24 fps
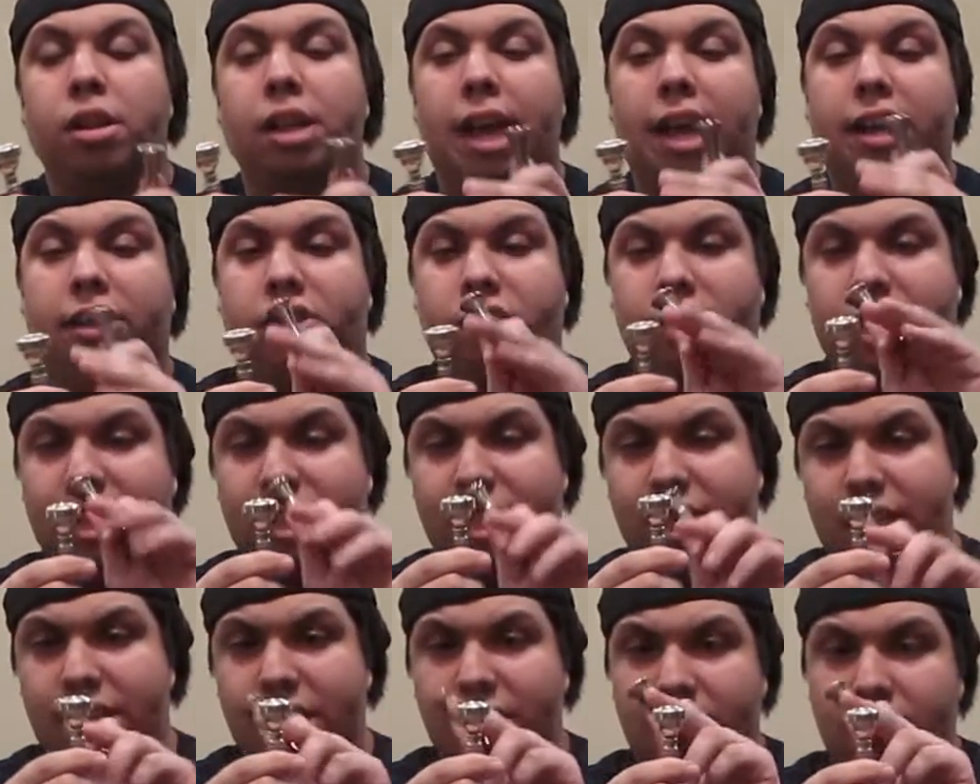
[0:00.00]
As you can
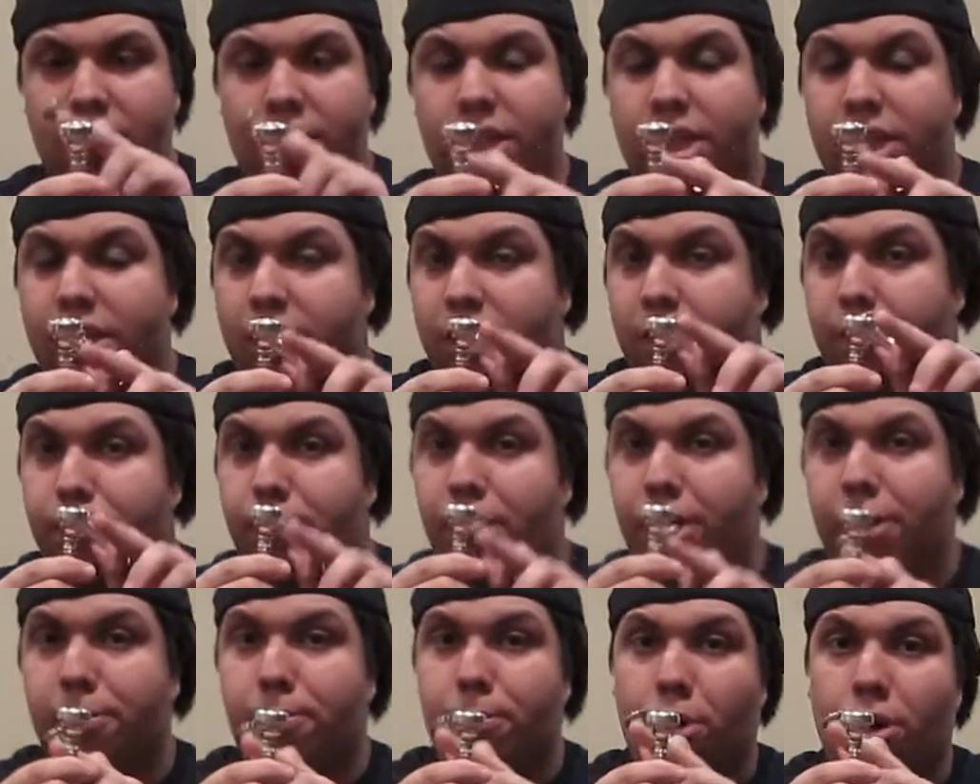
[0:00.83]
see, this is
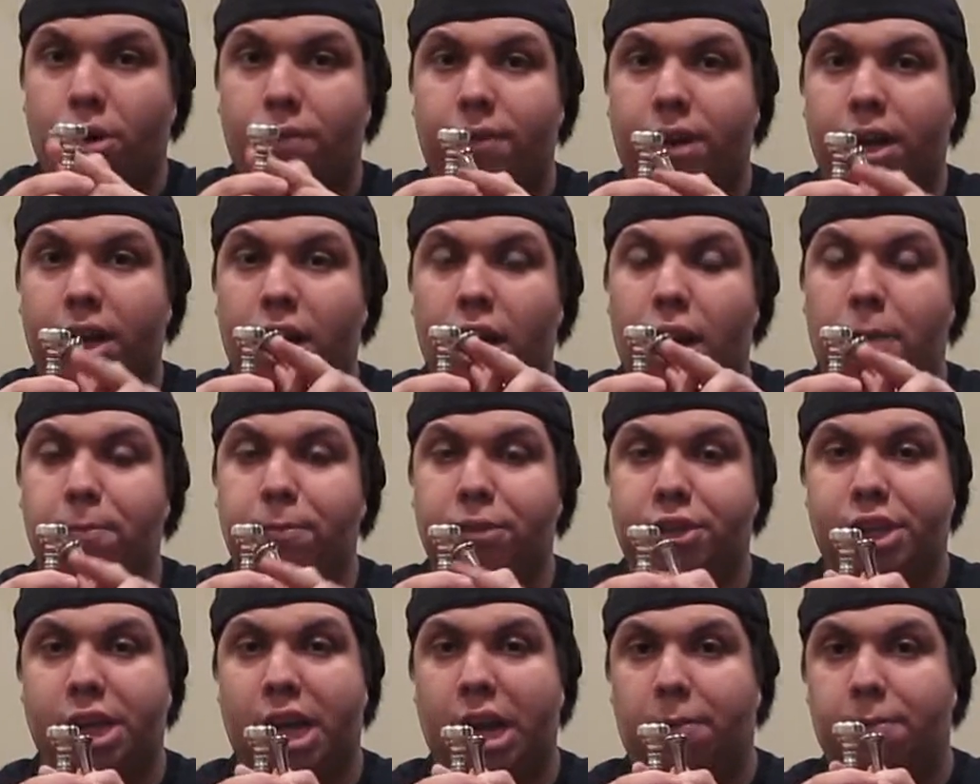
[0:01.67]
much more of a
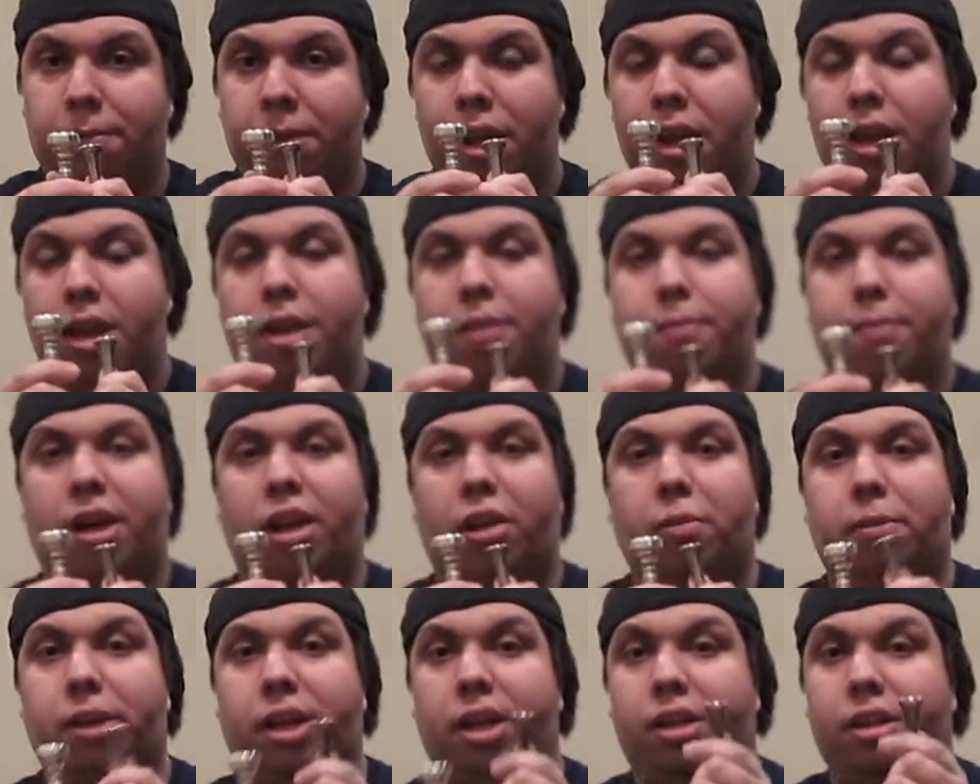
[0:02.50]
cup-shaped
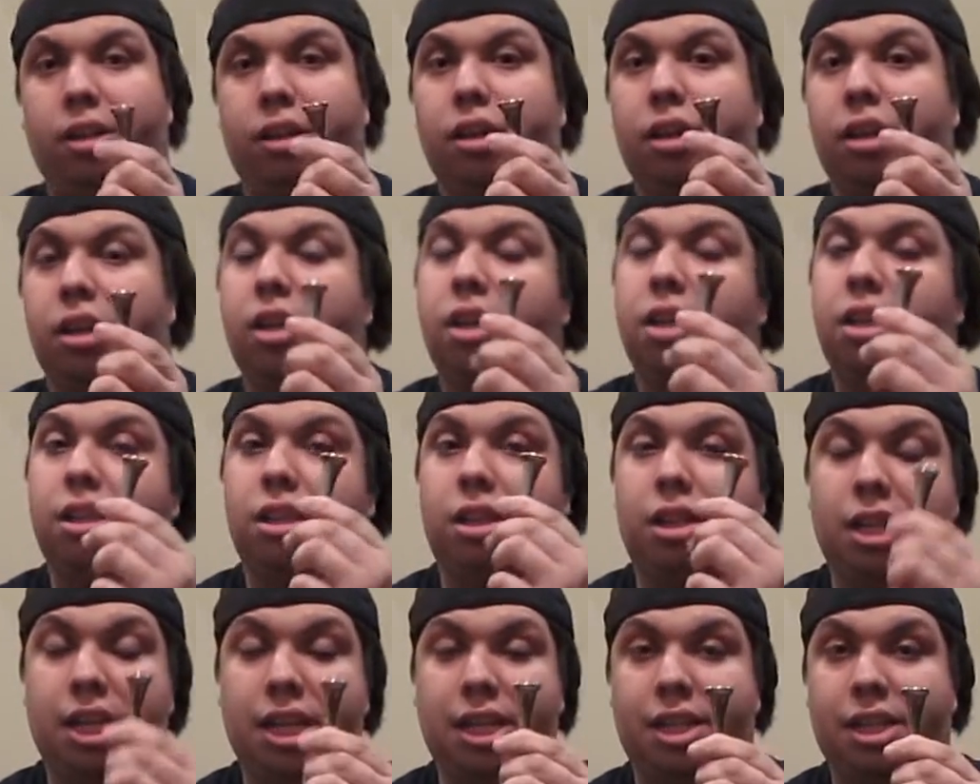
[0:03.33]
mouthpiece.
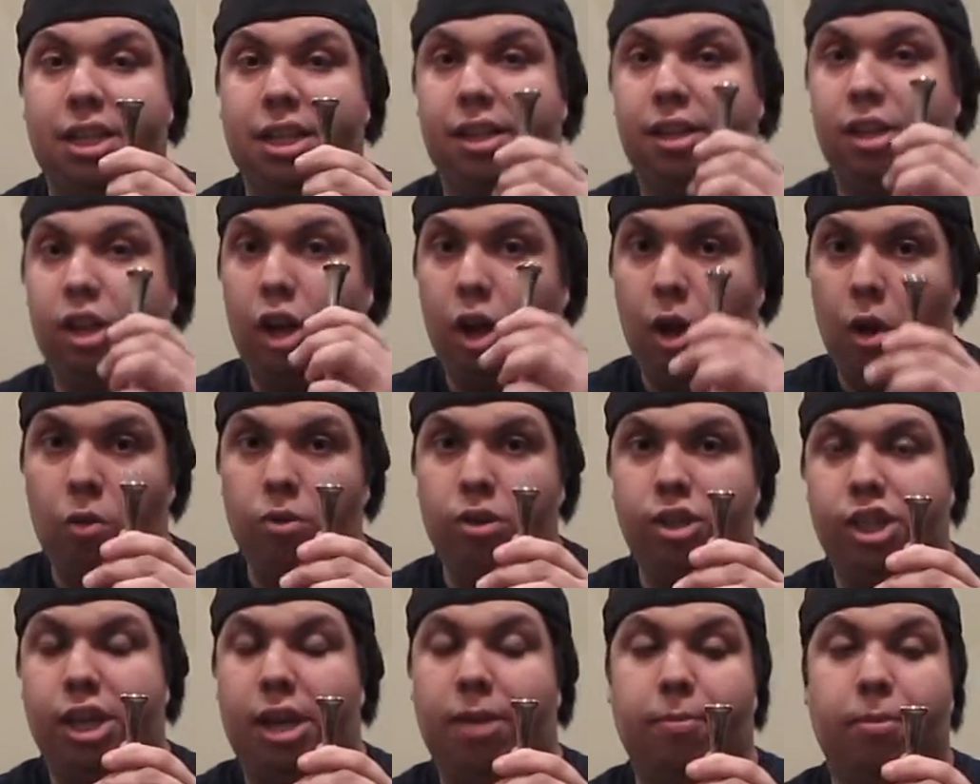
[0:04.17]
And this is a
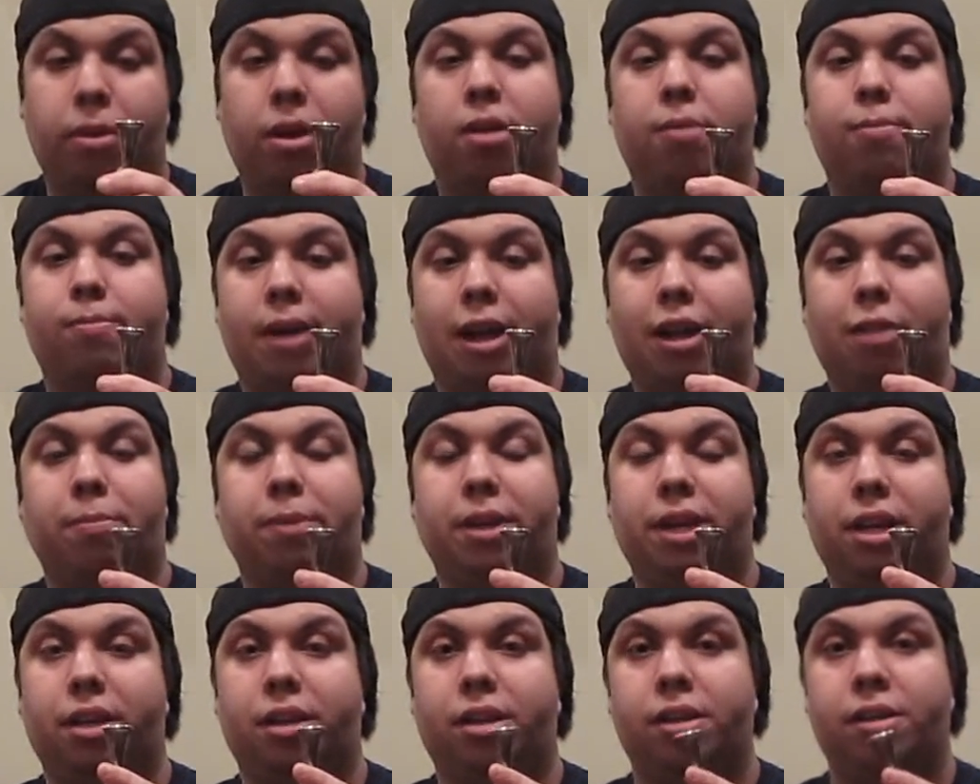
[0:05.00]
cone-shaped
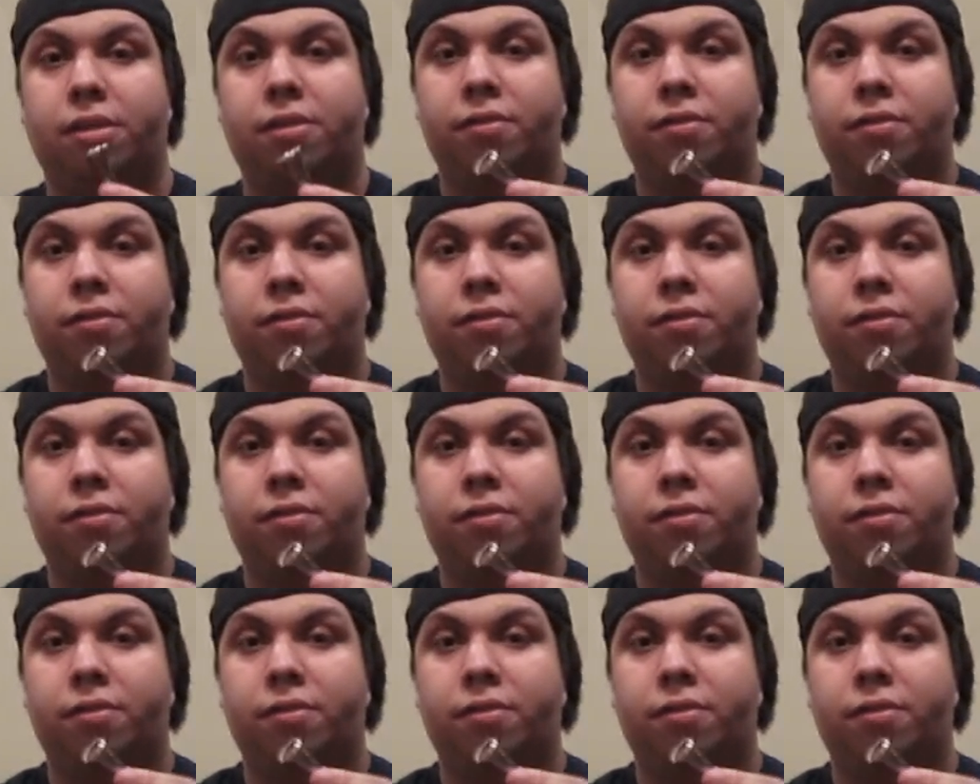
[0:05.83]
mouthpiece.